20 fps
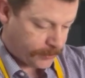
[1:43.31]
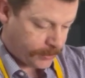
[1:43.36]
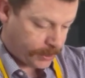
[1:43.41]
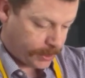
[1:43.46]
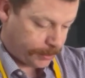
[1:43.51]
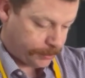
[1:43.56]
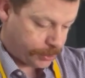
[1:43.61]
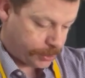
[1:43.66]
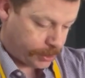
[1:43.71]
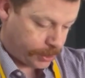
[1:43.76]
and
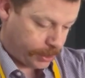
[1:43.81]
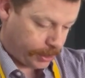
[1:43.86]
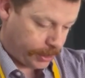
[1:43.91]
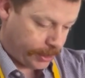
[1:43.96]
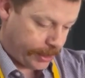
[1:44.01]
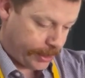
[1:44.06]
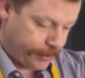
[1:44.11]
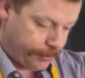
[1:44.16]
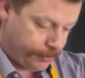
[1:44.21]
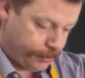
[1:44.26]
I'm just going to
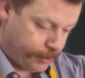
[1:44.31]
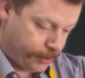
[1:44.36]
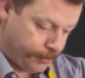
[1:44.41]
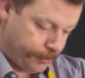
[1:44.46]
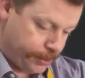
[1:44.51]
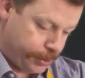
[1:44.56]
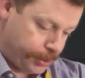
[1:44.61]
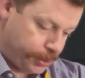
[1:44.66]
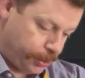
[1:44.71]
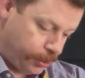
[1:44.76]
let the
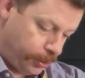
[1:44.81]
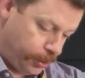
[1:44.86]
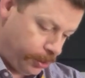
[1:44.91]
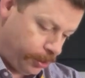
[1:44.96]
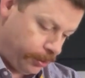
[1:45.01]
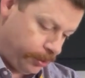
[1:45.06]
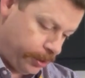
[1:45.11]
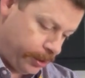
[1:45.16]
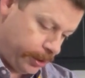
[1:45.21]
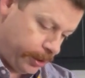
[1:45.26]

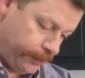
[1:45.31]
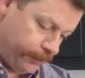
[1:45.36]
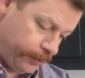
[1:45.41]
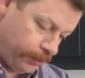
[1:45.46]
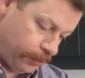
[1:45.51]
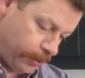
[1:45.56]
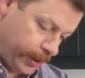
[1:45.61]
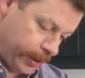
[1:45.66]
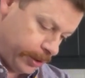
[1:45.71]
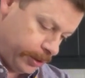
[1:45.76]
majority of the
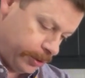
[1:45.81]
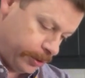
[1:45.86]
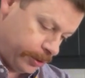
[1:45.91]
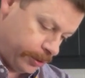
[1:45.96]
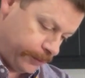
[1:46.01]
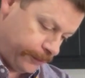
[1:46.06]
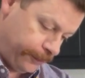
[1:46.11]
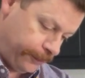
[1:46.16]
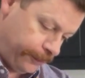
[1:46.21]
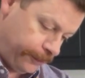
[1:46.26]
white
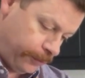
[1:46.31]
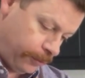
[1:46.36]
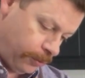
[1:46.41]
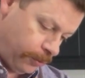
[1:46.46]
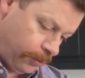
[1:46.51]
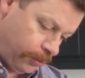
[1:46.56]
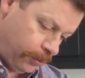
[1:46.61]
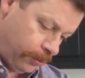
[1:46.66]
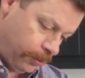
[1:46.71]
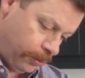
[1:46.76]
just
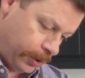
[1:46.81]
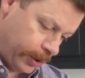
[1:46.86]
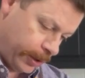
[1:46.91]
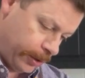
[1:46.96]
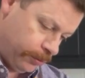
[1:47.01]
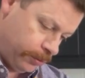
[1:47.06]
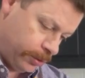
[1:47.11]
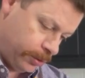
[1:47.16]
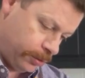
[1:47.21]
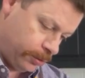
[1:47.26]
fall
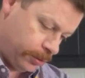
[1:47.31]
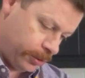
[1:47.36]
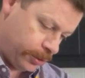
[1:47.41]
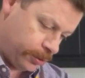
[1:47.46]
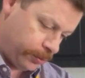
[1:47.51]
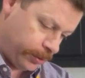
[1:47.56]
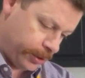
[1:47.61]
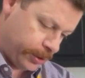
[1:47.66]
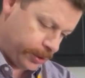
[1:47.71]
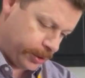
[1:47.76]
out. So it's
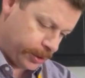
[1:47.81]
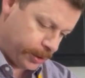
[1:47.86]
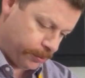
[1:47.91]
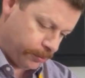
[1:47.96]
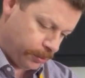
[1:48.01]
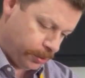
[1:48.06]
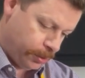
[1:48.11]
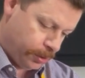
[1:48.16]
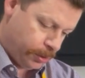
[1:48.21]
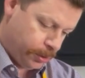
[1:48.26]
quite a sticky
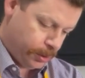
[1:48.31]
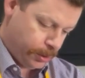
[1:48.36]
one.